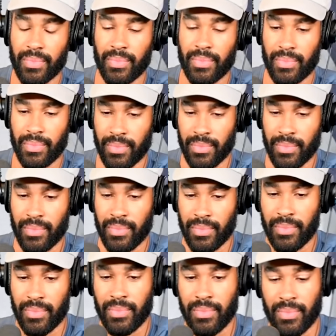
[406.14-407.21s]

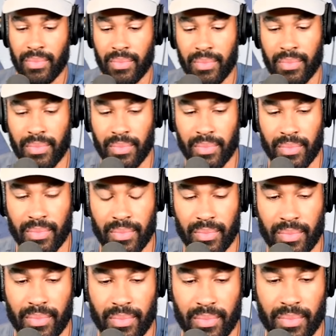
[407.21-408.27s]

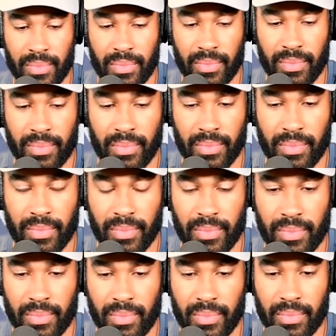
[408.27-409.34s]

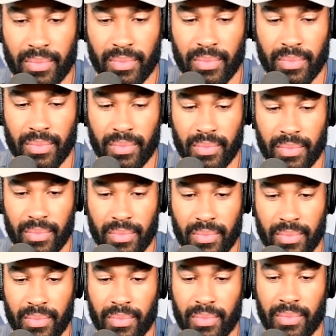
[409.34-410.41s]

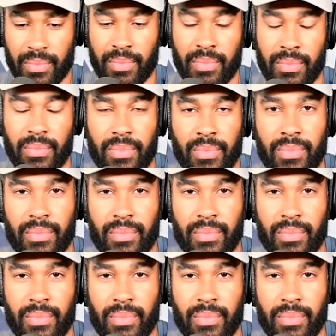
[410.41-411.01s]
(not speaking)